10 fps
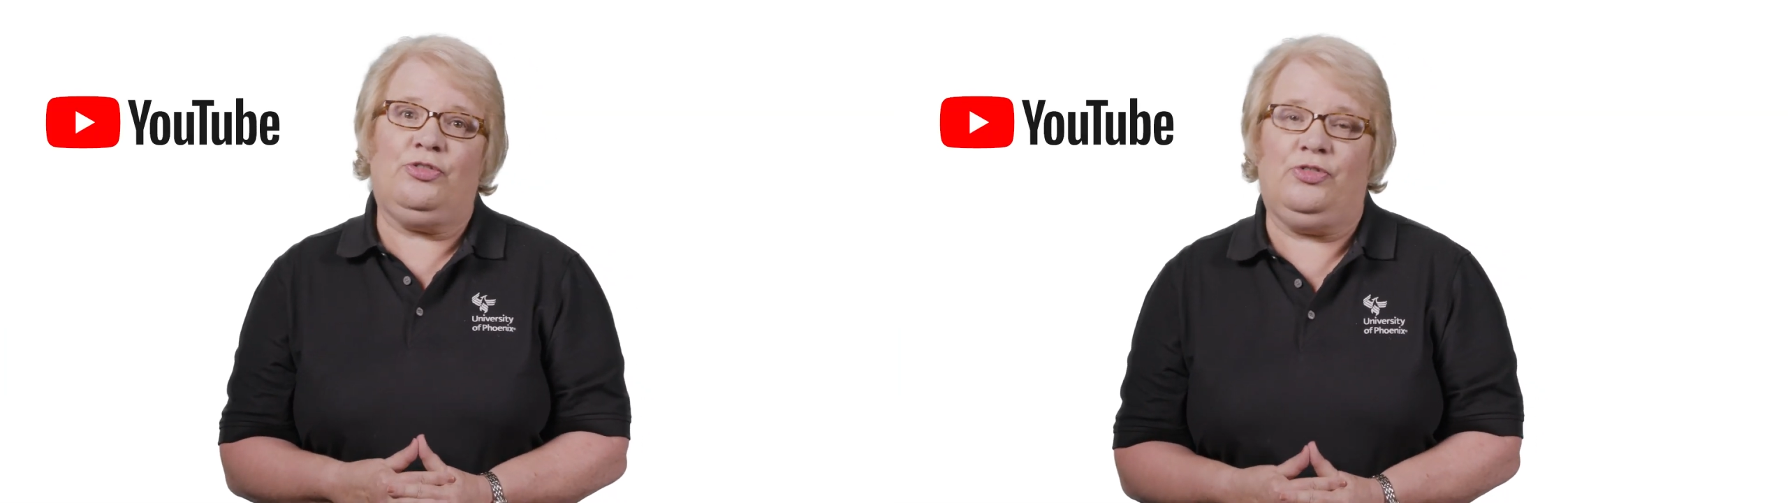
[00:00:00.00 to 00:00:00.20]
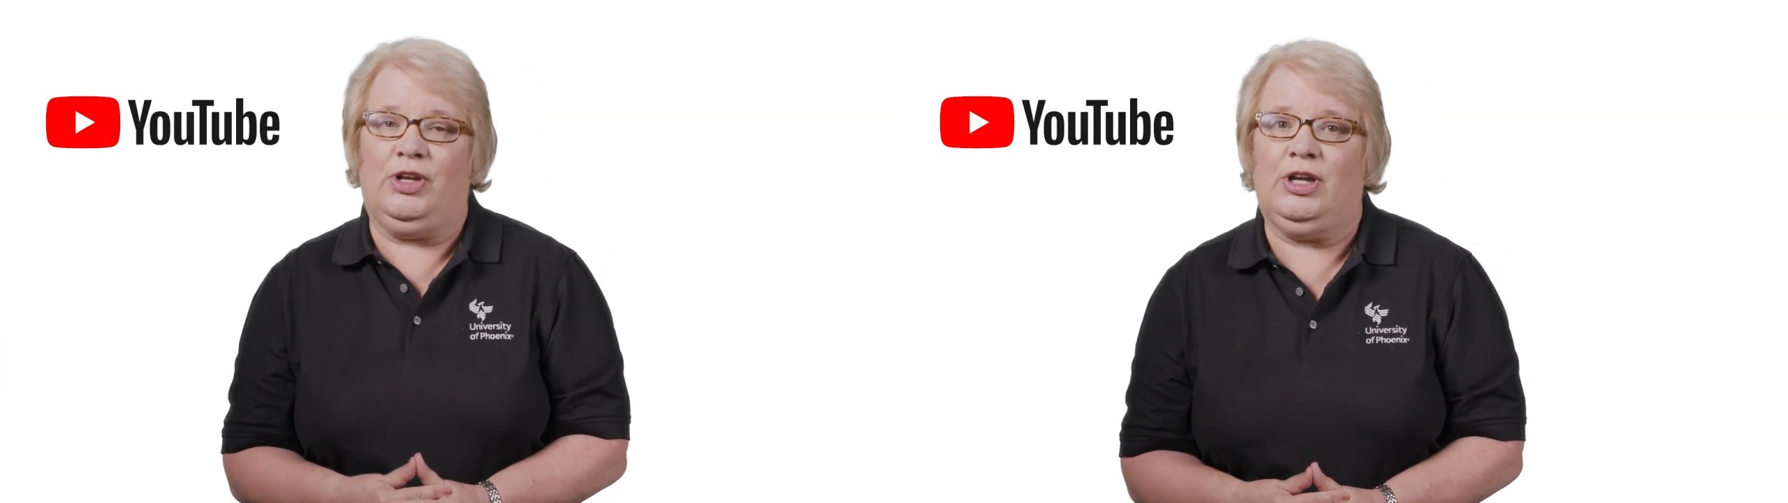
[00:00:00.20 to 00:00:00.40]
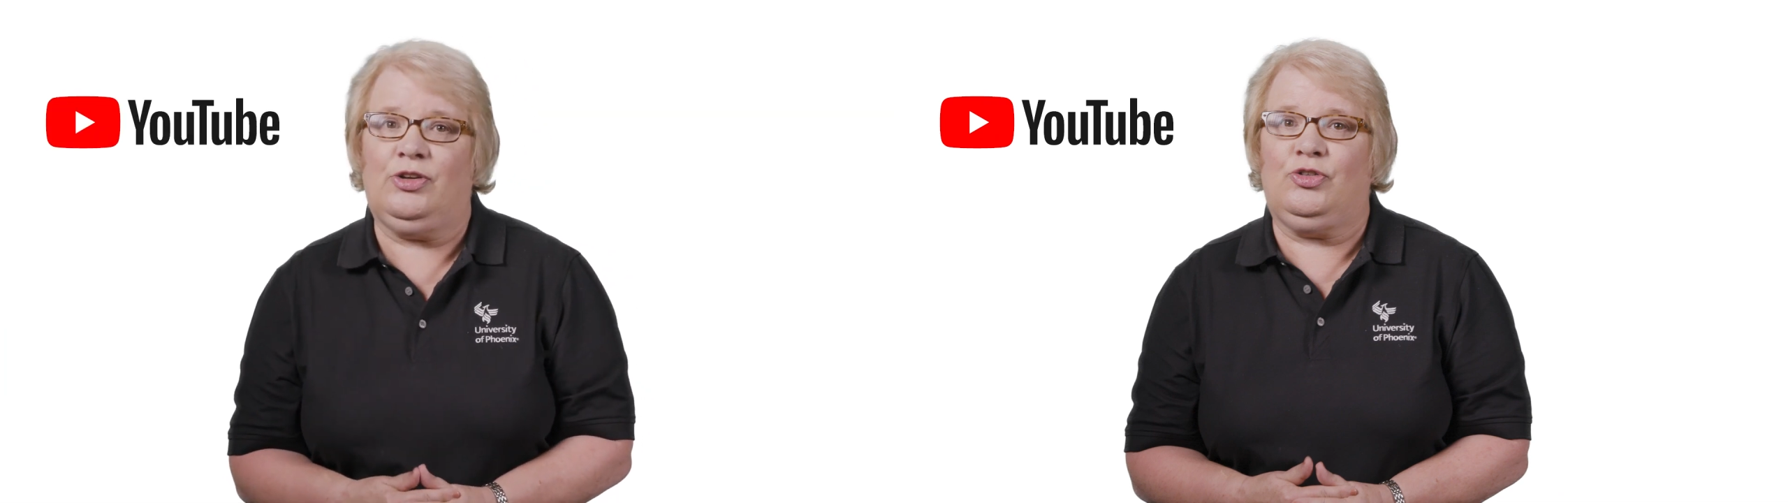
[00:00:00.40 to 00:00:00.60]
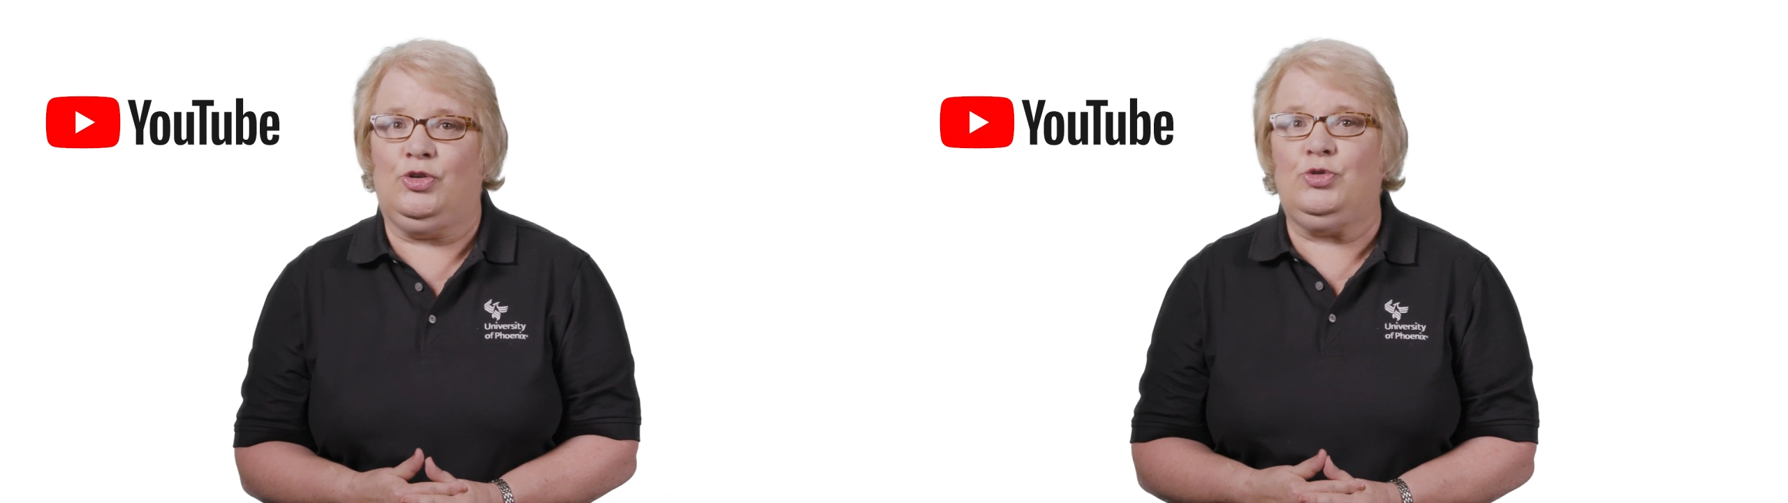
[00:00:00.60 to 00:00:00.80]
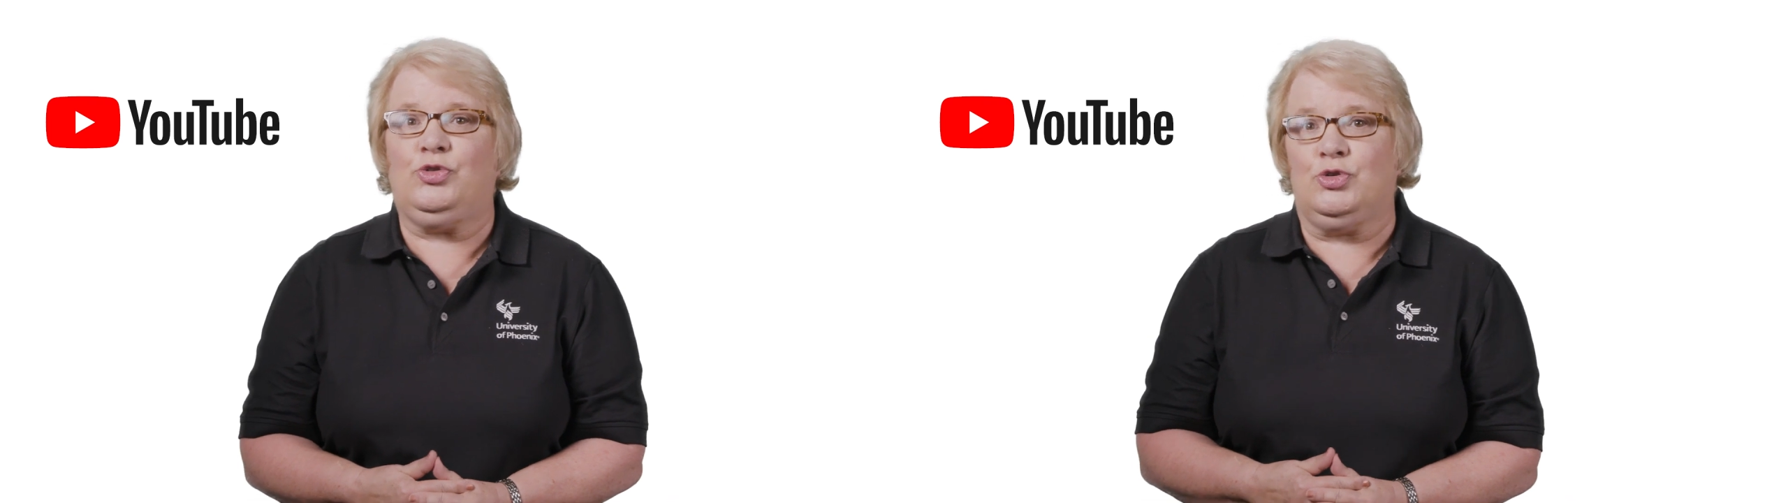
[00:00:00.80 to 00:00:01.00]
Phoenix
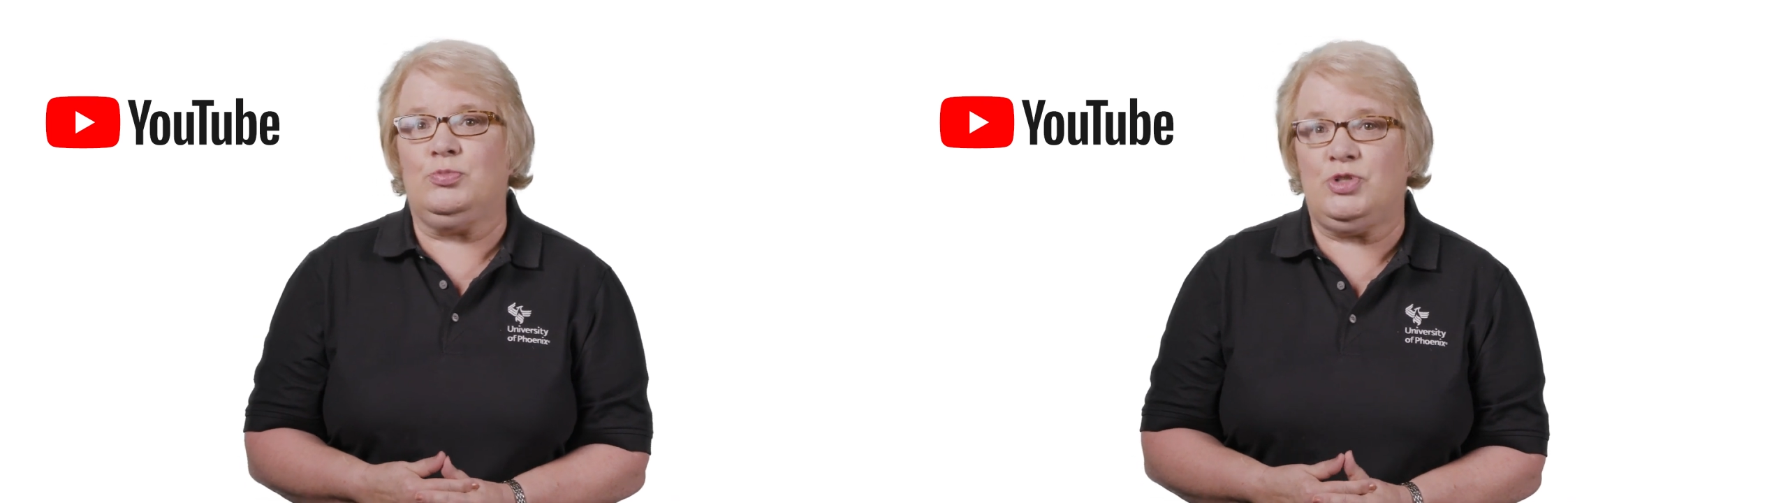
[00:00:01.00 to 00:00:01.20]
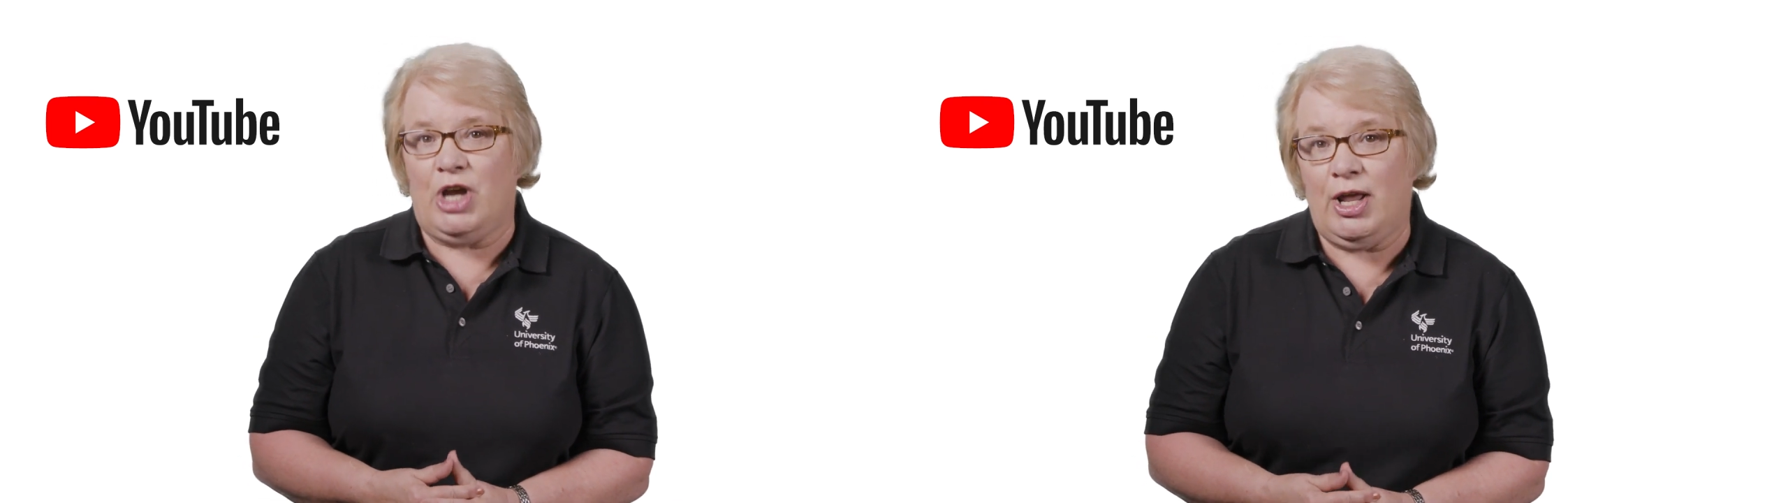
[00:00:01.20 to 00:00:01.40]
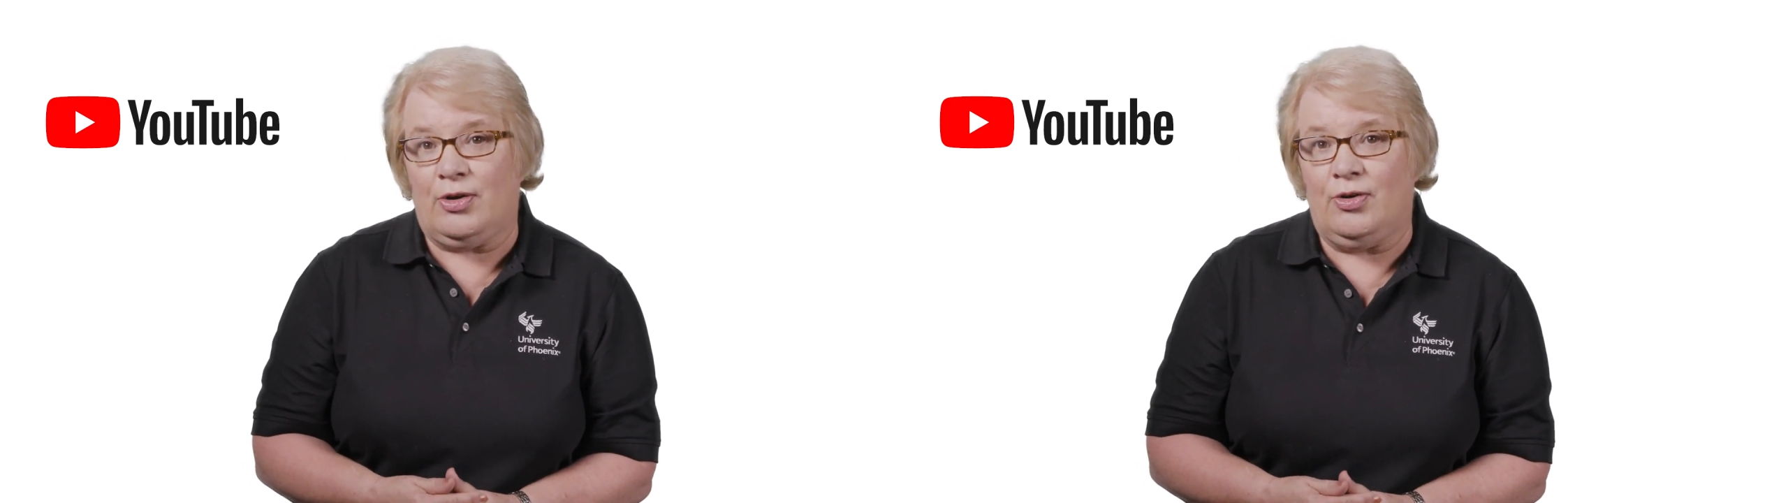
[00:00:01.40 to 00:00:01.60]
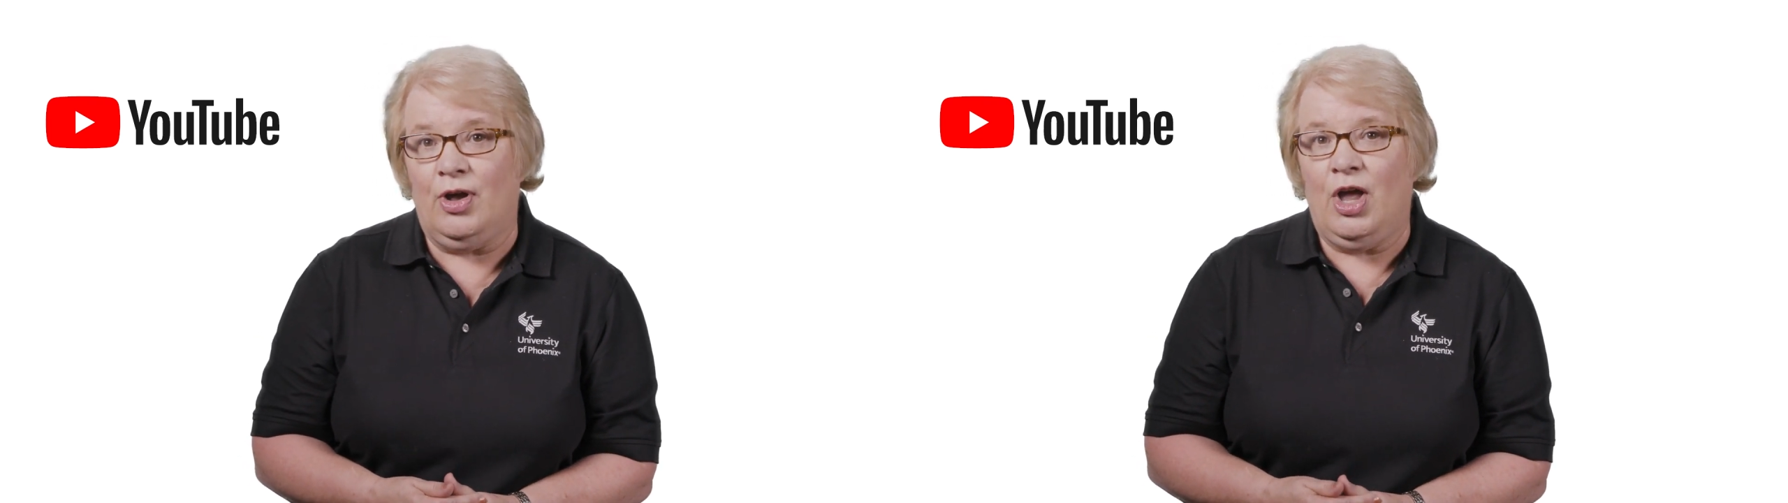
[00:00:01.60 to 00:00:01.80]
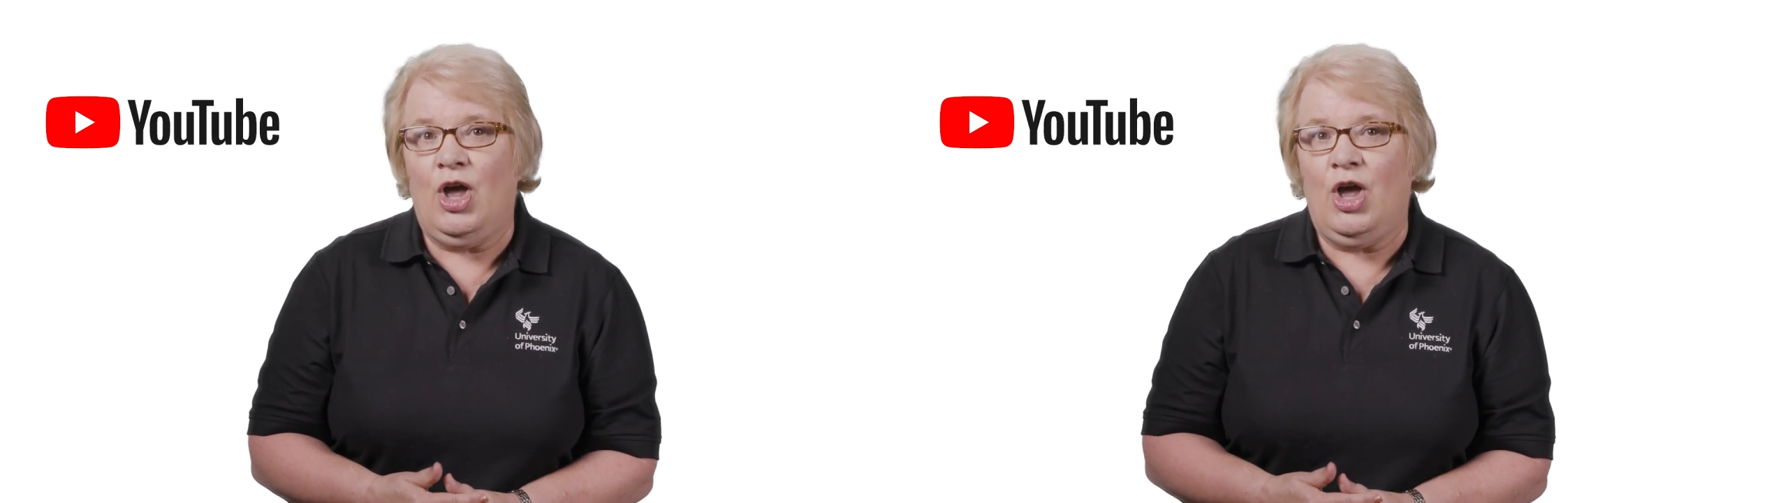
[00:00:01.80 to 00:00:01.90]
YouTube channel